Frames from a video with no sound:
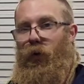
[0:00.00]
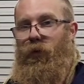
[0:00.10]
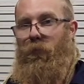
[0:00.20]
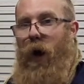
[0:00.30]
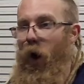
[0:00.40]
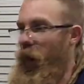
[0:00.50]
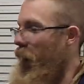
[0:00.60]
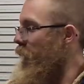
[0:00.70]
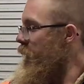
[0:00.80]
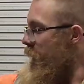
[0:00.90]
the
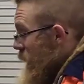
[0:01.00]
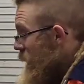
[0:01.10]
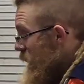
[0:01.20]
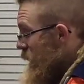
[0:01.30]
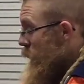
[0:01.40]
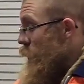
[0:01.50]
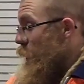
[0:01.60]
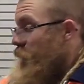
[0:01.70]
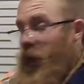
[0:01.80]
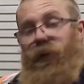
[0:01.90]
motor. The
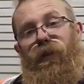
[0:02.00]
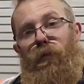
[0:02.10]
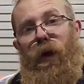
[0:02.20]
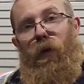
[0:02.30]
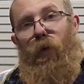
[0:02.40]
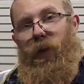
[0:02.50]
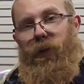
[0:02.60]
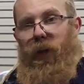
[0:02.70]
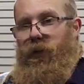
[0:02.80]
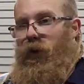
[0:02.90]
true test will be once
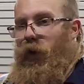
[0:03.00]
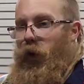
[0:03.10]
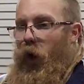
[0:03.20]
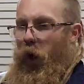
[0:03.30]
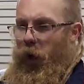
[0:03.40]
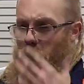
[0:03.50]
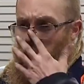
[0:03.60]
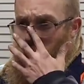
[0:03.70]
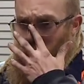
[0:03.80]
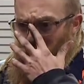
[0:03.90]
it gets on the
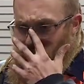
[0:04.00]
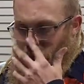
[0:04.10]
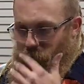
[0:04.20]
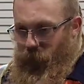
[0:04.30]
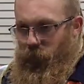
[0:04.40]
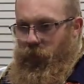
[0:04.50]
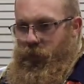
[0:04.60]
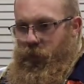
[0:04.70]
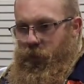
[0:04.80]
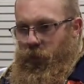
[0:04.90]
dyno and once it,
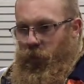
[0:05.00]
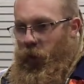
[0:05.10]
you